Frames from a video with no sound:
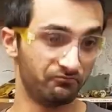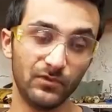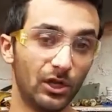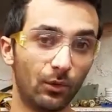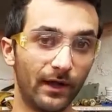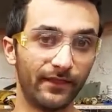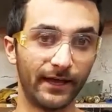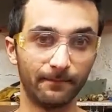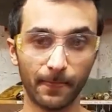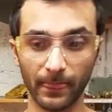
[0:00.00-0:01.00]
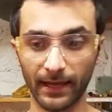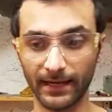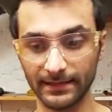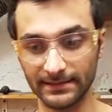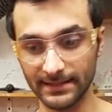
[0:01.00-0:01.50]
you don't want that.
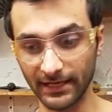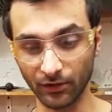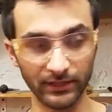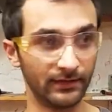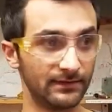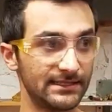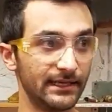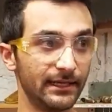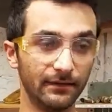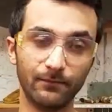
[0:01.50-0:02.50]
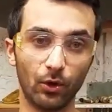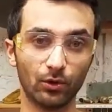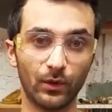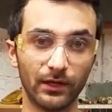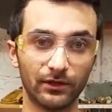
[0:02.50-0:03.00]
And, and you can see
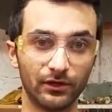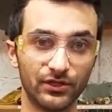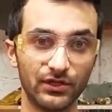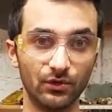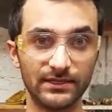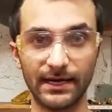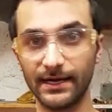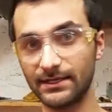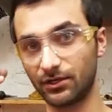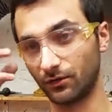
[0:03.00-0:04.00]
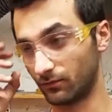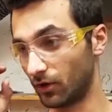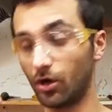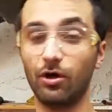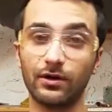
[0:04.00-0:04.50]
old welders whose eyes are
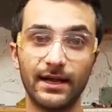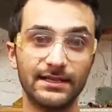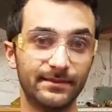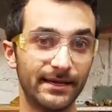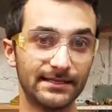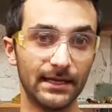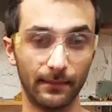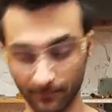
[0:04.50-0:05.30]
all kinds of messed up